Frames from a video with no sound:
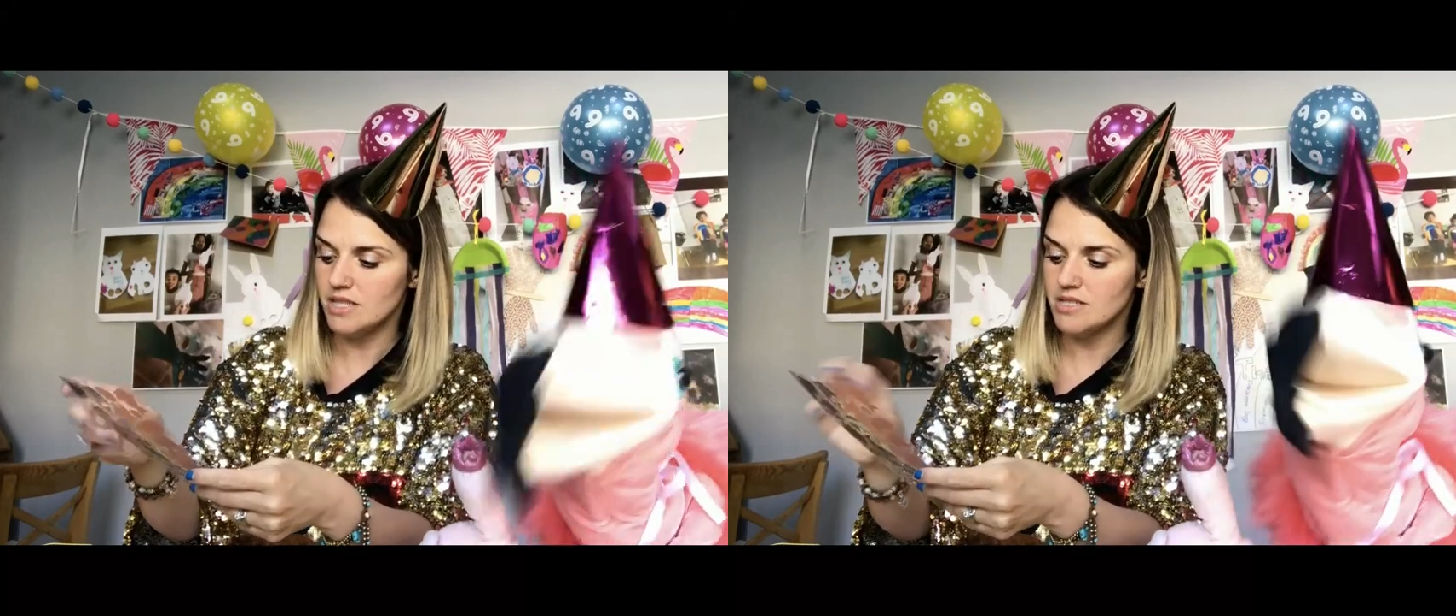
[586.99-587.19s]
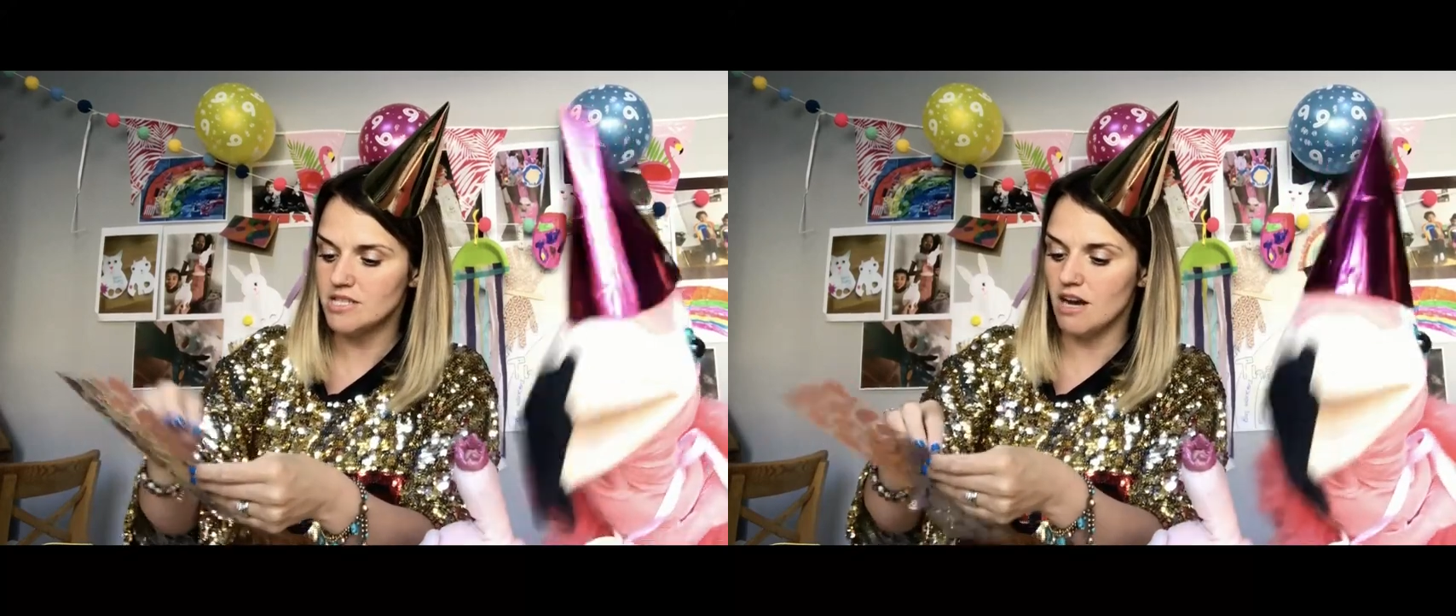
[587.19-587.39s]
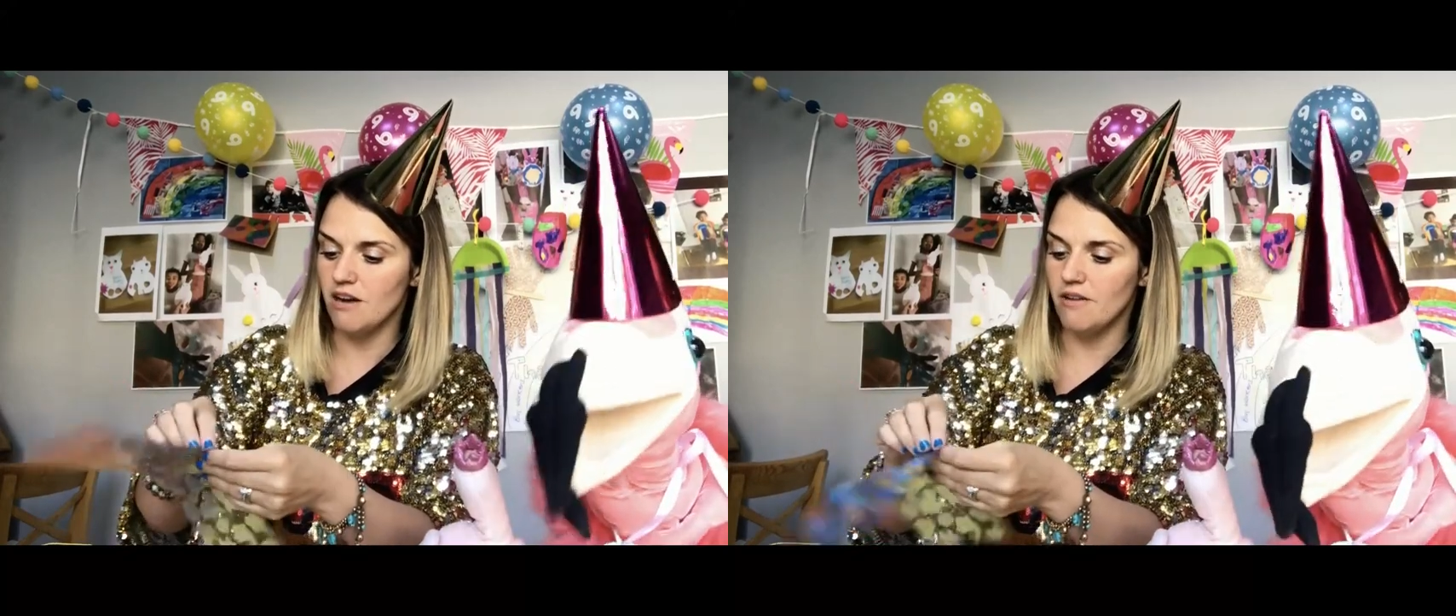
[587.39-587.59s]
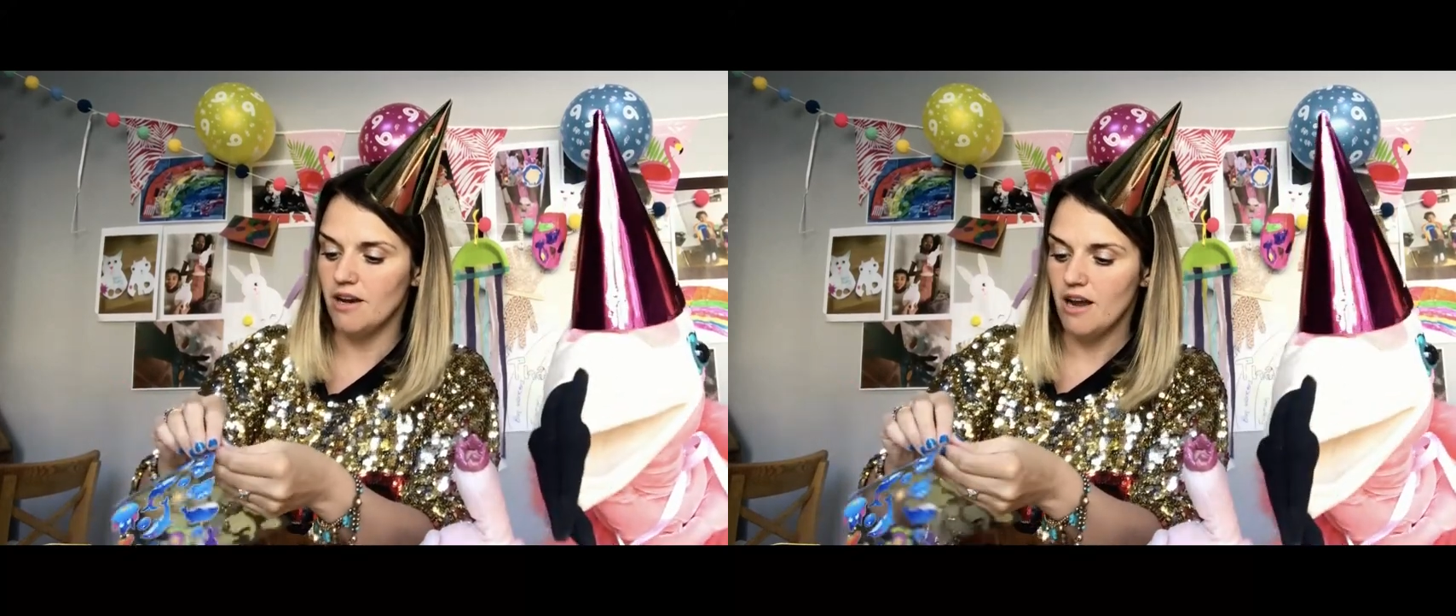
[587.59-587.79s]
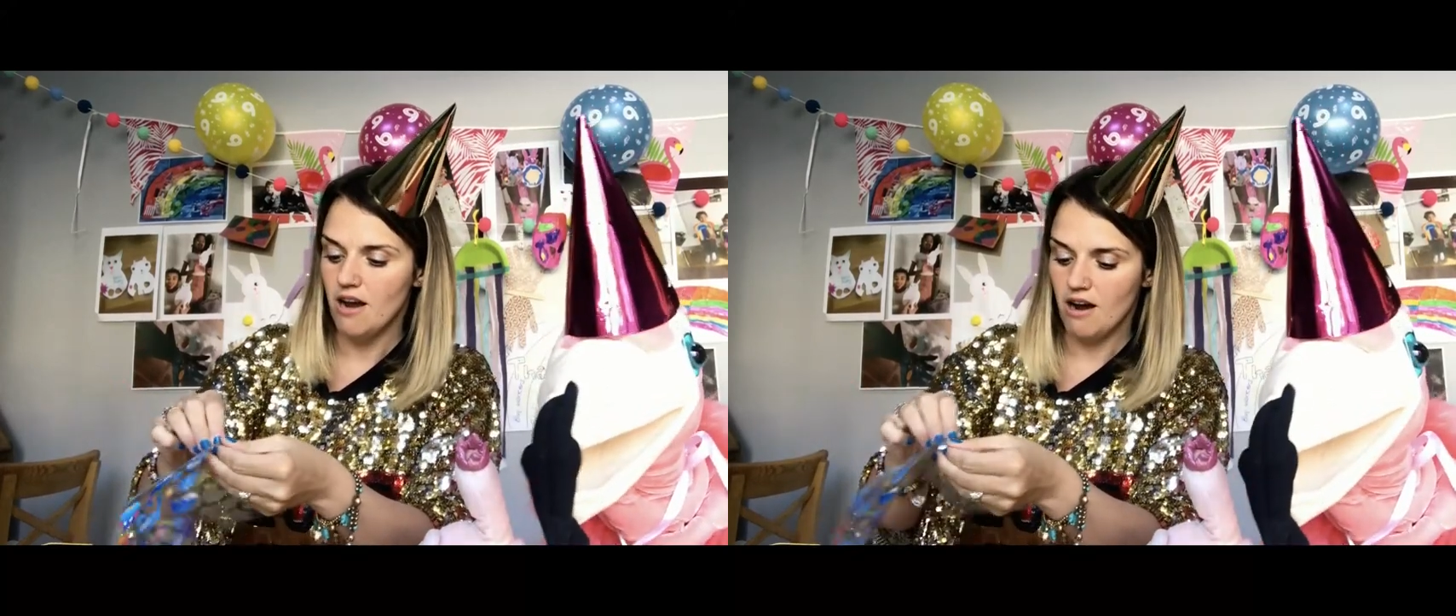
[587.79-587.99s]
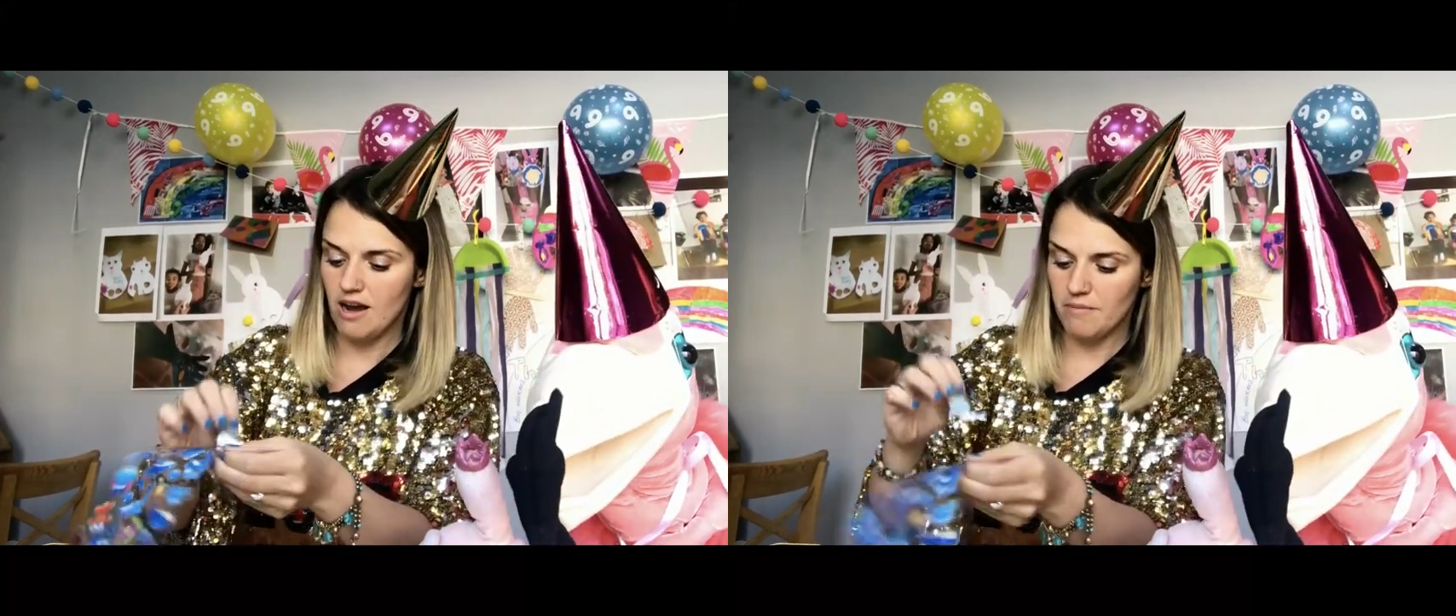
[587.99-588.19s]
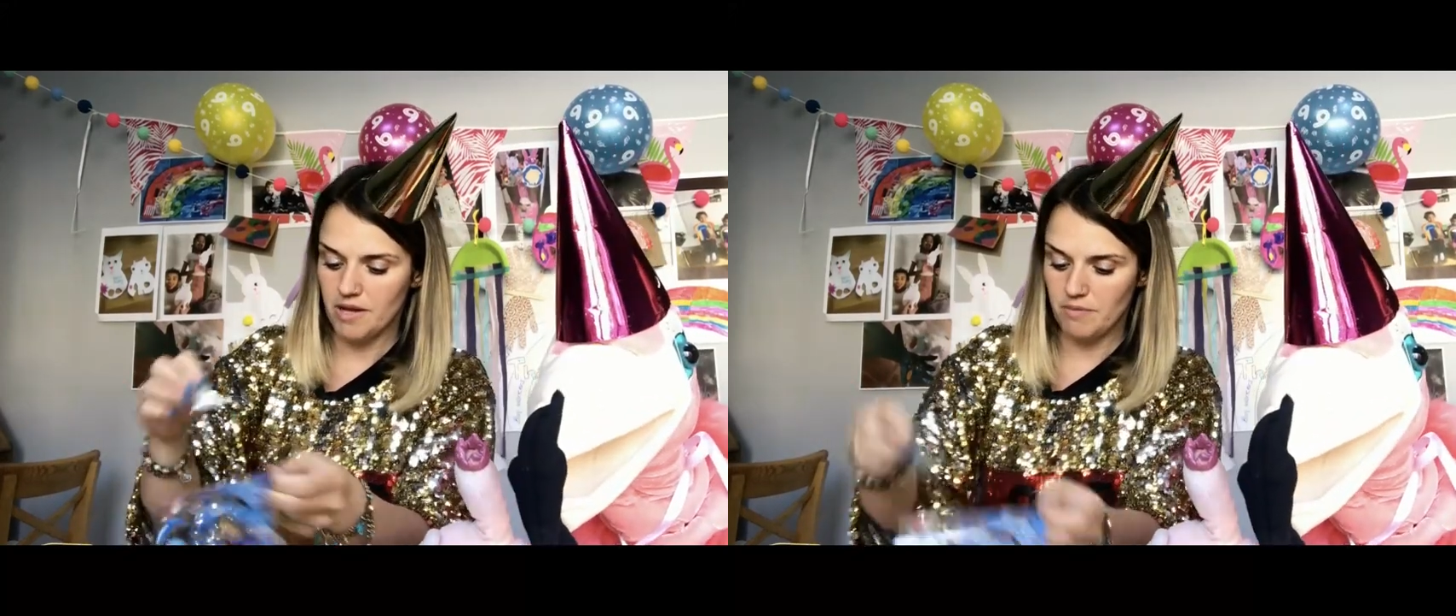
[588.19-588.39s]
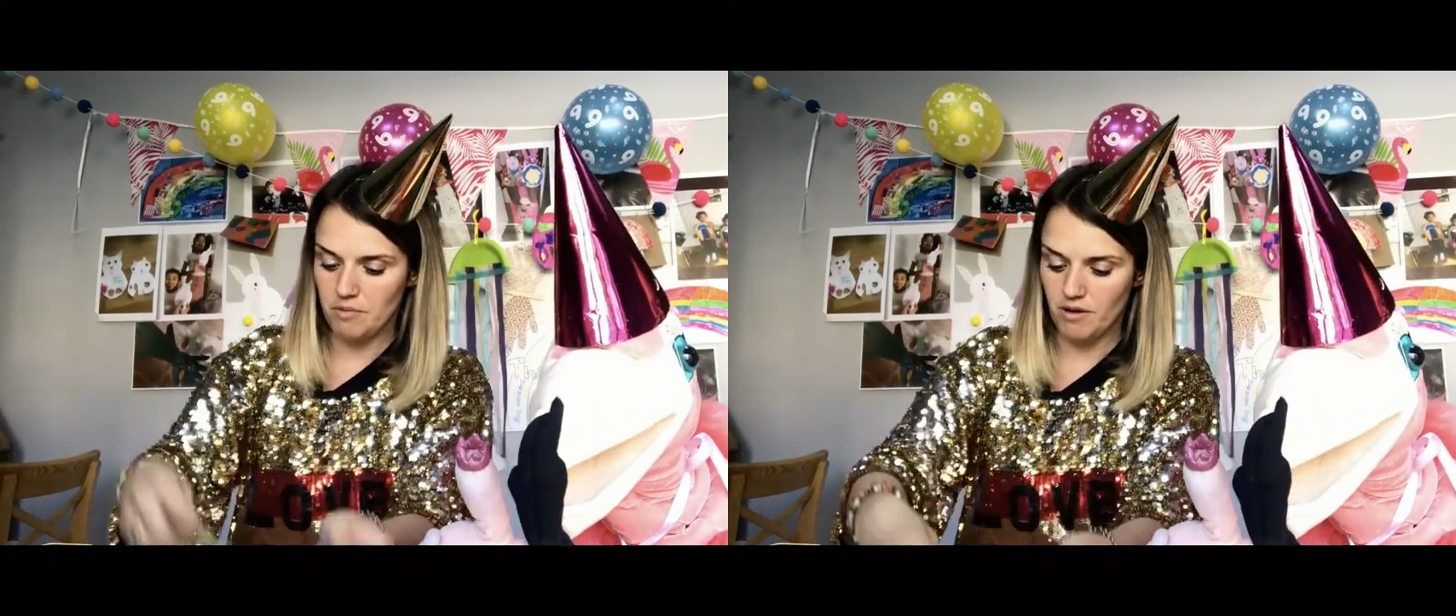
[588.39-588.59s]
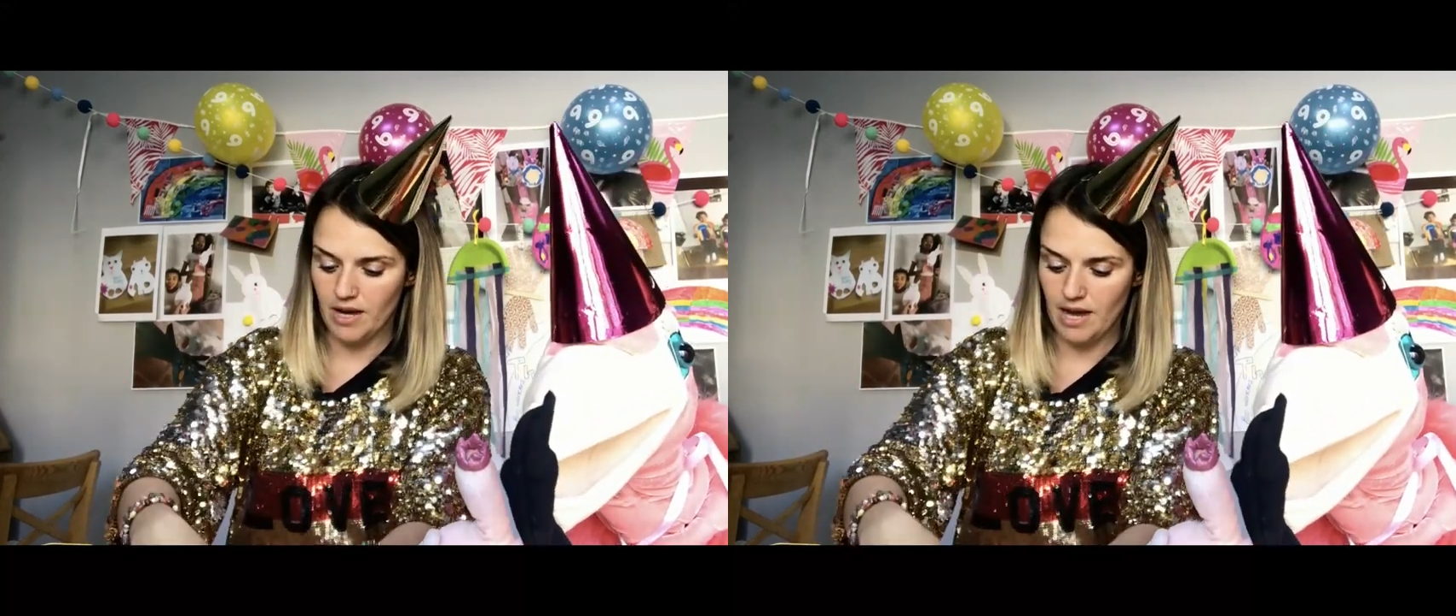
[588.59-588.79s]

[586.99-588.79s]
So I'm going to put a